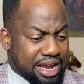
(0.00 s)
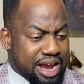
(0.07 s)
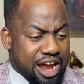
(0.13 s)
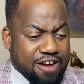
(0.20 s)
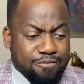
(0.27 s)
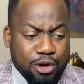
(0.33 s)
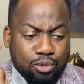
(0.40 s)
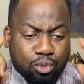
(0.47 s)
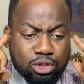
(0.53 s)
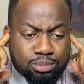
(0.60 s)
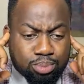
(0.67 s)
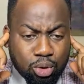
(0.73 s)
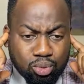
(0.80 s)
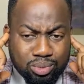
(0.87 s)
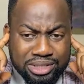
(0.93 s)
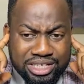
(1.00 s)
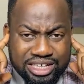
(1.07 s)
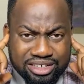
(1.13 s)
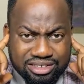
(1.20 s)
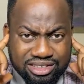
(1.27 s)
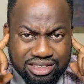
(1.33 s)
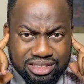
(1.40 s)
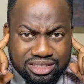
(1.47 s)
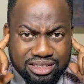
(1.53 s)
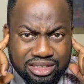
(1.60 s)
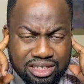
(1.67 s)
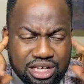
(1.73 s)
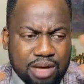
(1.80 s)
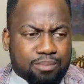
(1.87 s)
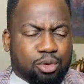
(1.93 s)
Everybody was born with ears,
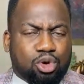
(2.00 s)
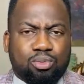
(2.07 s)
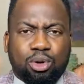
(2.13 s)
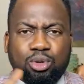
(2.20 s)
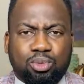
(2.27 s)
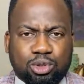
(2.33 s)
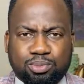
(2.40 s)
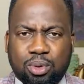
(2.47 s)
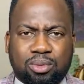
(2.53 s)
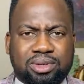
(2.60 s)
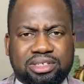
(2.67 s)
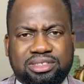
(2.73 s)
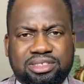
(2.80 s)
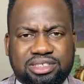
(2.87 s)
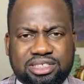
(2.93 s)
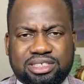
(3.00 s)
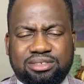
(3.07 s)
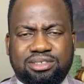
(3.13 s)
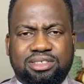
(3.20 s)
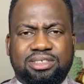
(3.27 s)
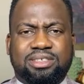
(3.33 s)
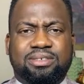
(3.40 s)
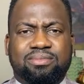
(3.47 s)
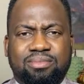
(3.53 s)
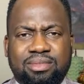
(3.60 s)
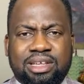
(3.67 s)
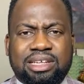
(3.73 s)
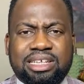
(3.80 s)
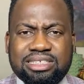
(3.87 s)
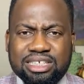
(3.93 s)
but nobody was born with listening skills.
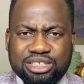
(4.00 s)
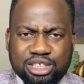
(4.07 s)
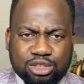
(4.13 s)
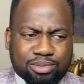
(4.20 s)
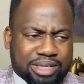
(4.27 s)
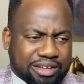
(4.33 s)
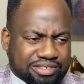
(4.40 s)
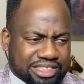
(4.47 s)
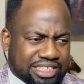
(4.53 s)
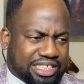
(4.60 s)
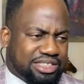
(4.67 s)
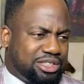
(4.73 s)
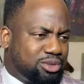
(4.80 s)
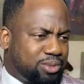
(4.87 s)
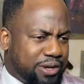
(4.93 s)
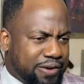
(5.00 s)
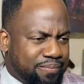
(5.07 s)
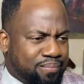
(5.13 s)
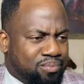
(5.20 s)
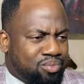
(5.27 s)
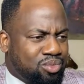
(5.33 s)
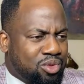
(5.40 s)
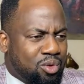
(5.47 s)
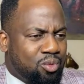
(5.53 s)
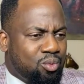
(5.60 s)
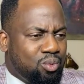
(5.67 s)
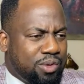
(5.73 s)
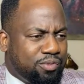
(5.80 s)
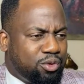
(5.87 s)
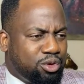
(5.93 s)
Ladies and gentlemen, I've seen cases where
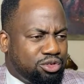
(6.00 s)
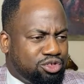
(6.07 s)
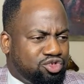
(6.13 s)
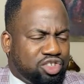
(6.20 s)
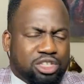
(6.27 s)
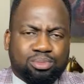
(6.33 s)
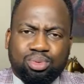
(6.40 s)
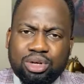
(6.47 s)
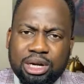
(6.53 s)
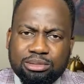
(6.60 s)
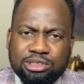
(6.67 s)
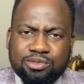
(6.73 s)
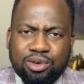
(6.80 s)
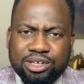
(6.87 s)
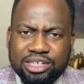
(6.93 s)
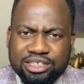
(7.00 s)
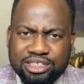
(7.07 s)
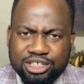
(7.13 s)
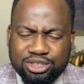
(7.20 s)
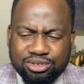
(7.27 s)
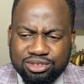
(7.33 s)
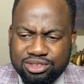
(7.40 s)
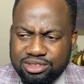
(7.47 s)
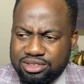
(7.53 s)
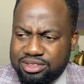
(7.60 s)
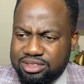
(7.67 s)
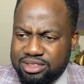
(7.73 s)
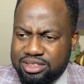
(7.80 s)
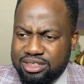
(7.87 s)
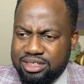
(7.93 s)
we've done training programs for organizations,
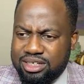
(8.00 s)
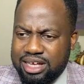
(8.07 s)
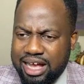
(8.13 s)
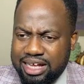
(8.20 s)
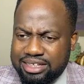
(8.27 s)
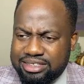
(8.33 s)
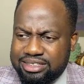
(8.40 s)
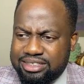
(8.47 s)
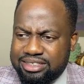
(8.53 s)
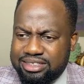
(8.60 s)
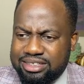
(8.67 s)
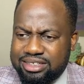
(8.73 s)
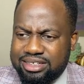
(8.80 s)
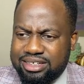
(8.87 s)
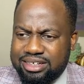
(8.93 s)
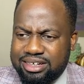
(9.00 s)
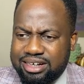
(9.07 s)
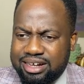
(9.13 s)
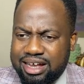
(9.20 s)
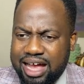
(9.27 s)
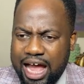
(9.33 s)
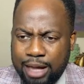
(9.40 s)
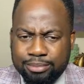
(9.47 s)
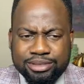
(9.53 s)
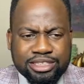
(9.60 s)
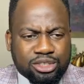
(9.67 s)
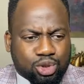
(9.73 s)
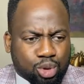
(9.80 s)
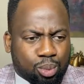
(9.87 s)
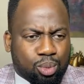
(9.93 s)
and I'm seeing
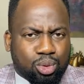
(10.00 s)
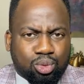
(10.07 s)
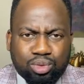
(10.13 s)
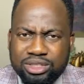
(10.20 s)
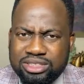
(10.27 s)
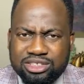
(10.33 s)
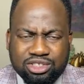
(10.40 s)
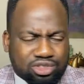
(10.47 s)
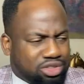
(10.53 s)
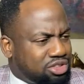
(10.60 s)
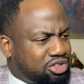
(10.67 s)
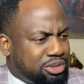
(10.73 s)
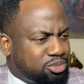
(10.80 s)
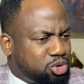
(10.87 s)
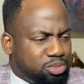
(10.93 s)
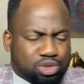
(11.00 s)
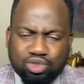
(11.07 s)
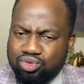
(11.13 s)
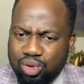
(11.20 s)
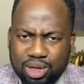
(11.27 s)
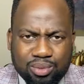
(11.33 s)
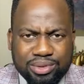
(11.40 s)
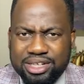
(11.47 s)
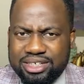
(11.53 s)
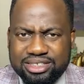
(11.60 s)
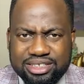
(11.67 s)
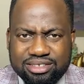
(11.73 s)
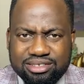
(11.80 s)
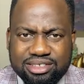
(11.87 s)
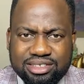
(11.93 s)
someone who seems to be struggling with their
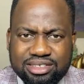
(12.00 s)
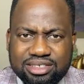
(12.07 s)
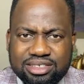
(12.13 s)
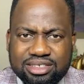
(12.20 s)
sales.